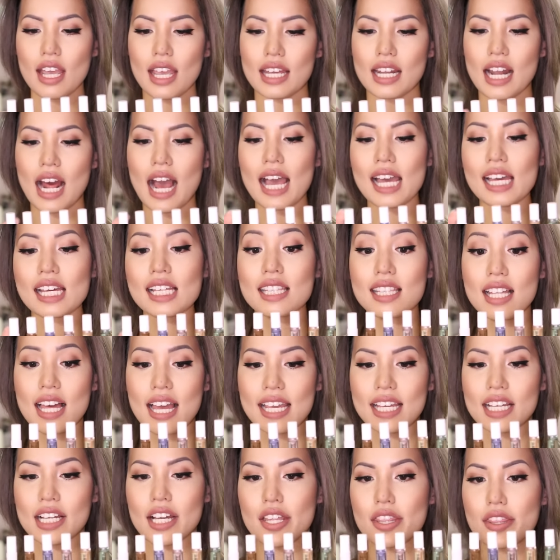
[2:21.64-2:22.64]
and I
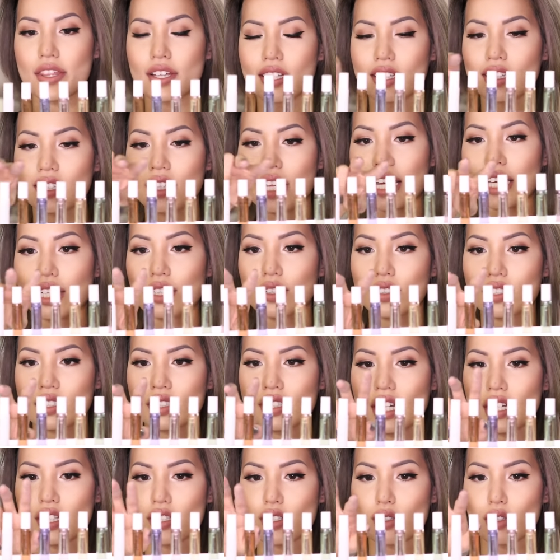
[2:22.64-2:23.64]
like the lighter
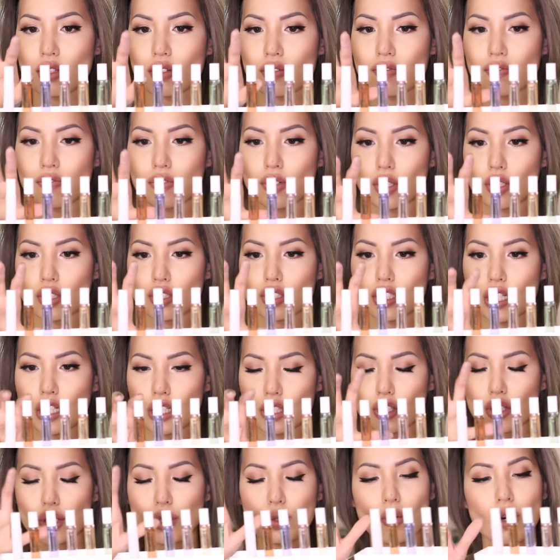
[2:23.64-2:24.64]
scents. So the first
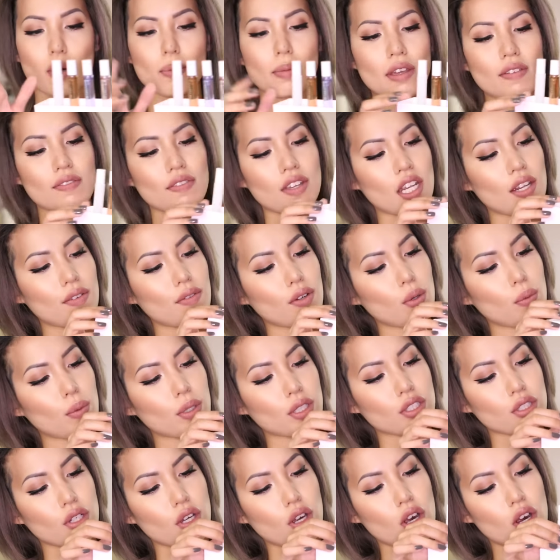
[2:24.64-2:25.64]
like two are my favorite,
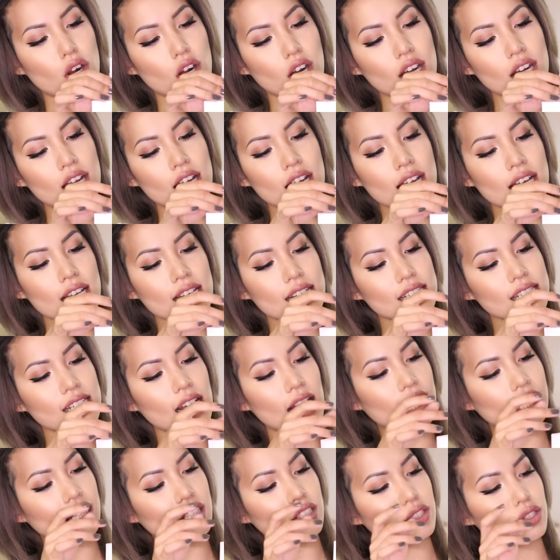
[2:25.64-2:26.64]
which are
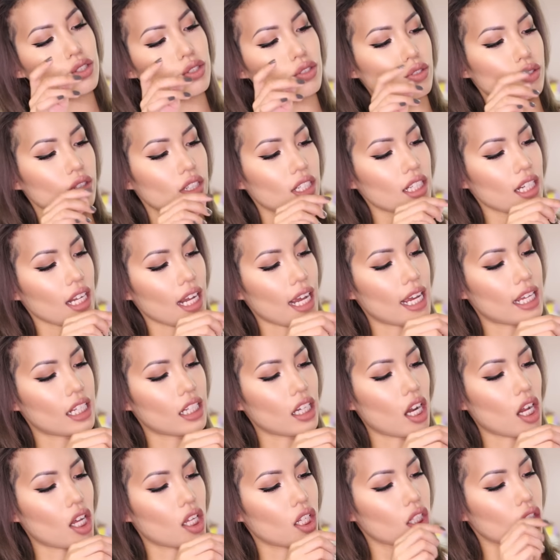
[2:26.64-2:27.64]
Silent Street
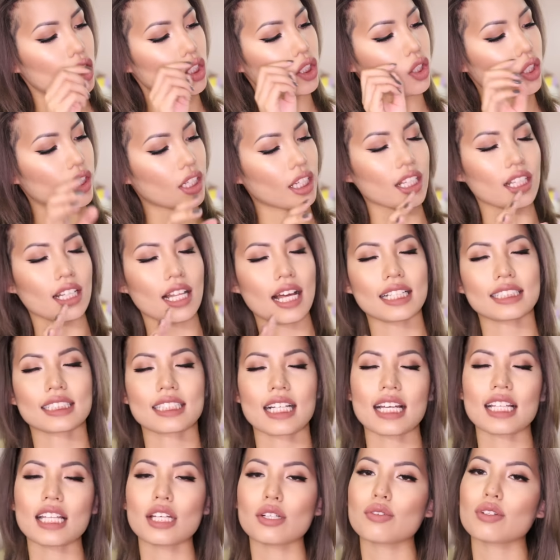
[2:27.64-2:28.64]
and Looking Glass.
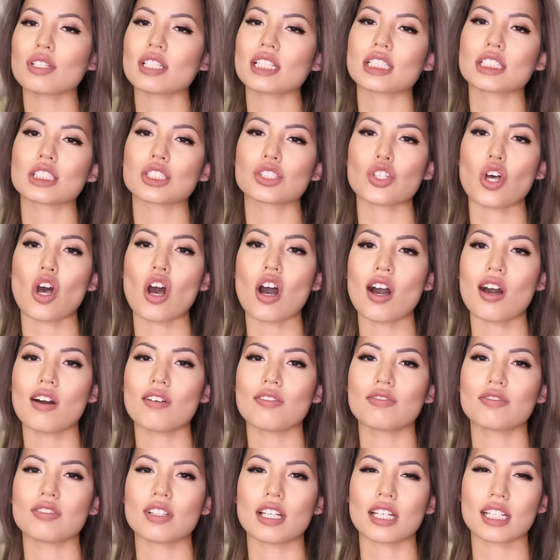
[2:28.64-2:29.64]
Kind of like really
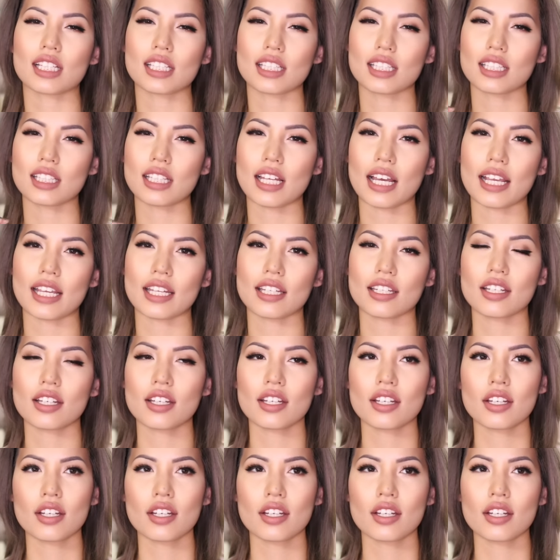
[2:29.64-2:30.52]
soft, like light,